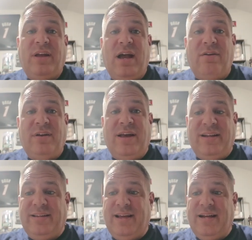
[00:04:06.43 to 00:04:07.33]
to have
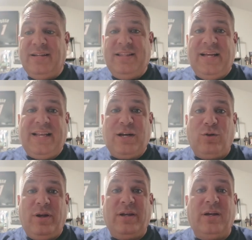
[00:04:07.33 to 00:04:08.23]
a debt that
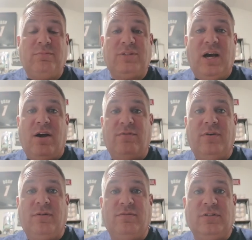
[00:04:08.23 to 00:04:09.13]
credit comes off
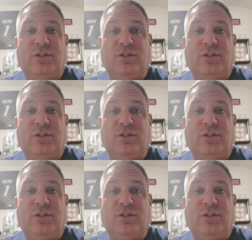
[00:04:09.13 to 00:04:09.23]
of.